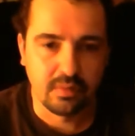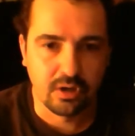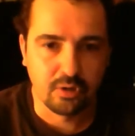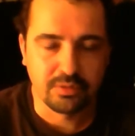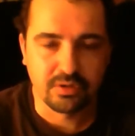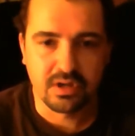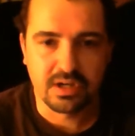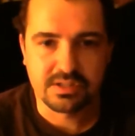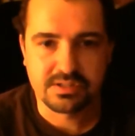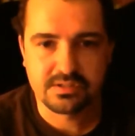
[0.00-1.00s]
hope you
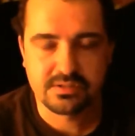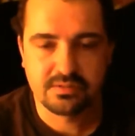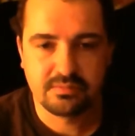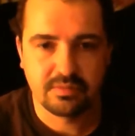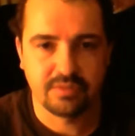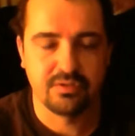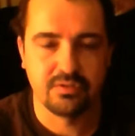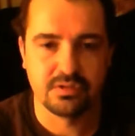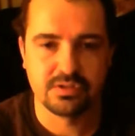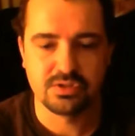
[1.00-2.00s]
guys, my
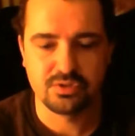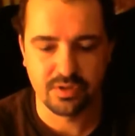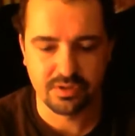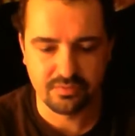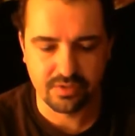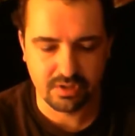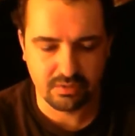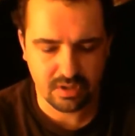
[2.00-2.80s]
viewers, enjoyed the video.